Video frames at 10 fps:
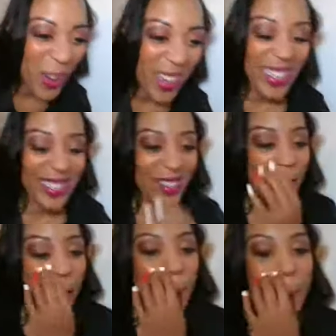fridge.
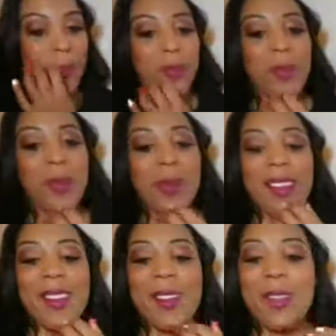Right.
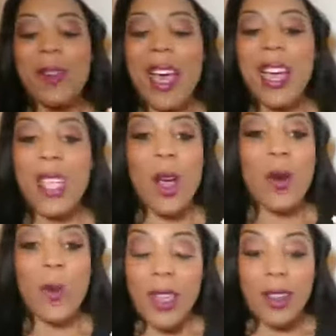You guys,
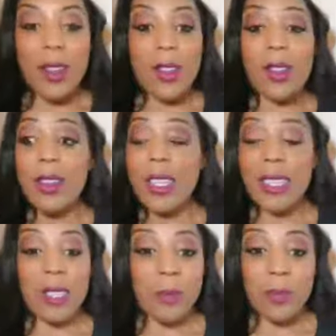we can
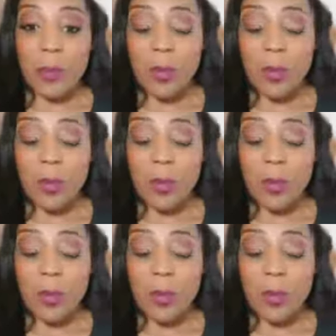listen,